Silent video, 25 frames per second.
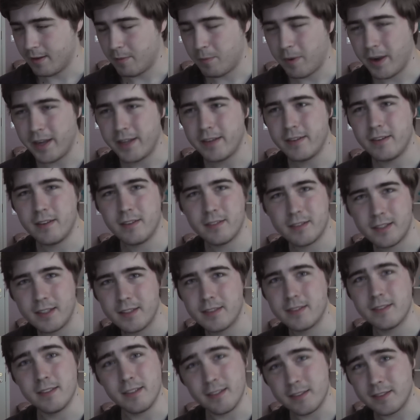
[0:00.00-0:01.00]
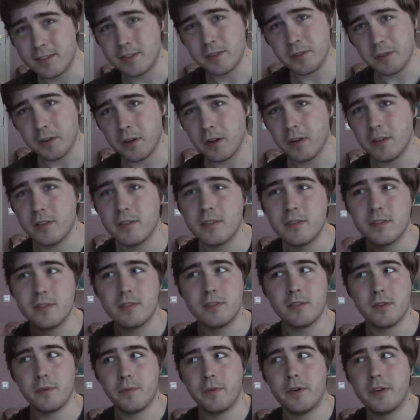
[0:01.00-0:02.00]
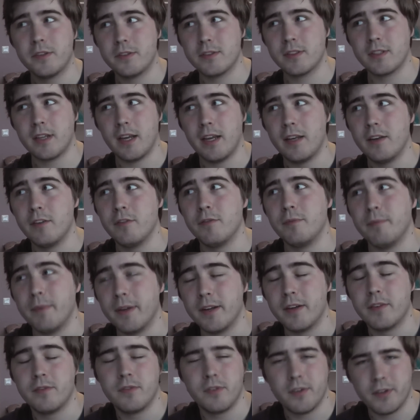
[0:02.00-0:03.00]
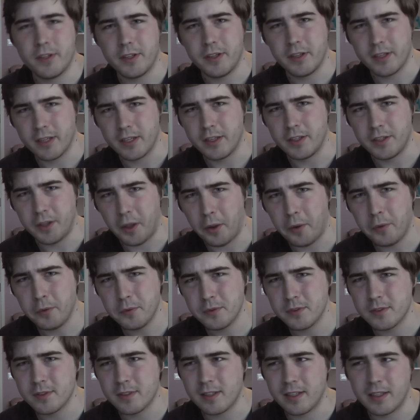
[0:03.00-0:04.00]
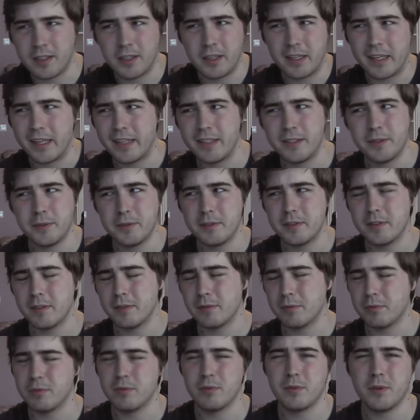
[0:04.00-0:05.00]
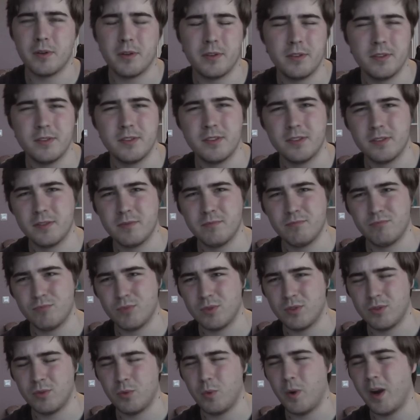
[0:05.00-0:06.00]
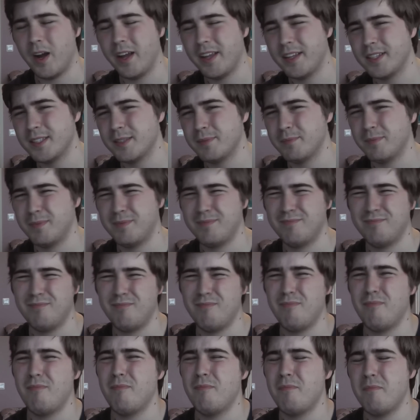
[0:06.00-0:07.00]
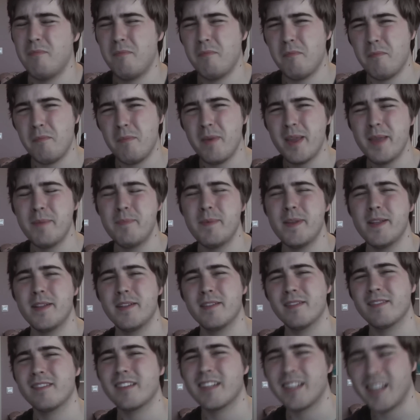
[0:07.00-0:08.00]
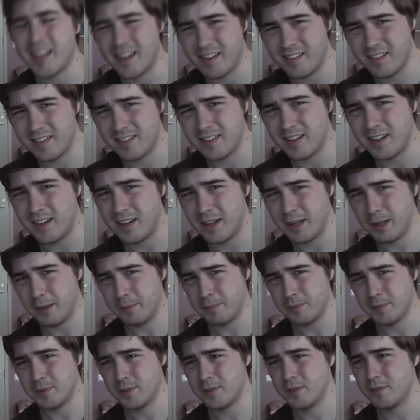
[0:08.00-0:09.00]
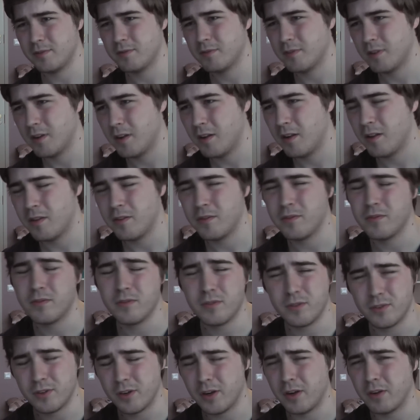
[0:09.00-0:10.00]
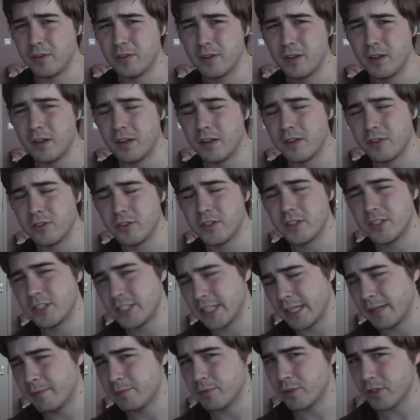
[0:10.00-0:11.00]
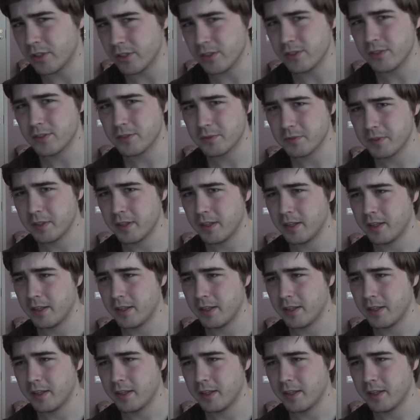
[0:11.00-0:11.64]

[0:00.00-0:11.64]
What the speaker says: While this is not the worst kind of metaphor you can use, like you can use it once, twice, maybe 10 times throughout 100 chapters,